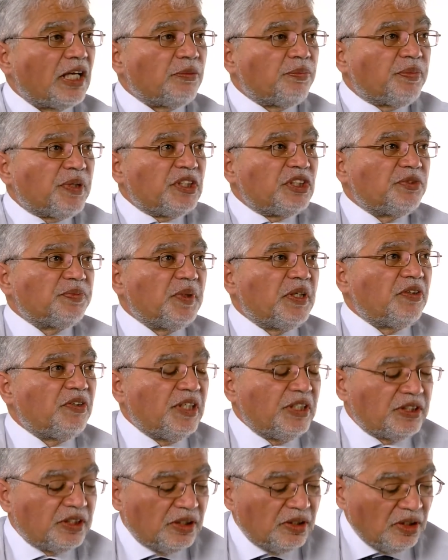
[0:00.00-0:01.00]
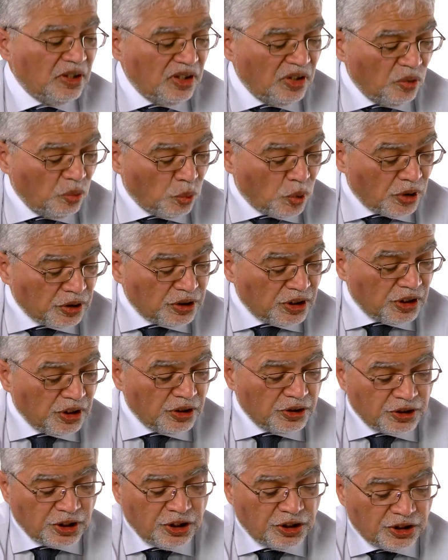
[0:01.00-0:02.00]
and principal reason was
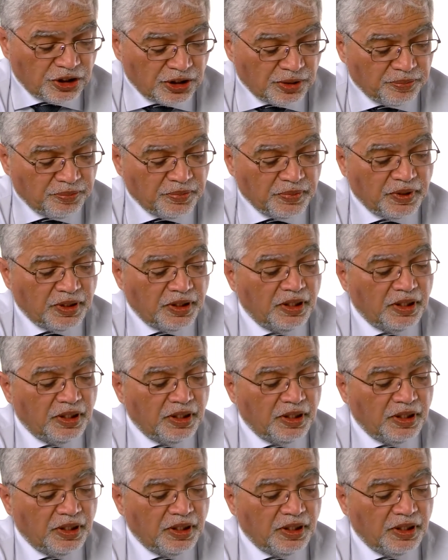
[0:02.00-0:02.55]
cynicism.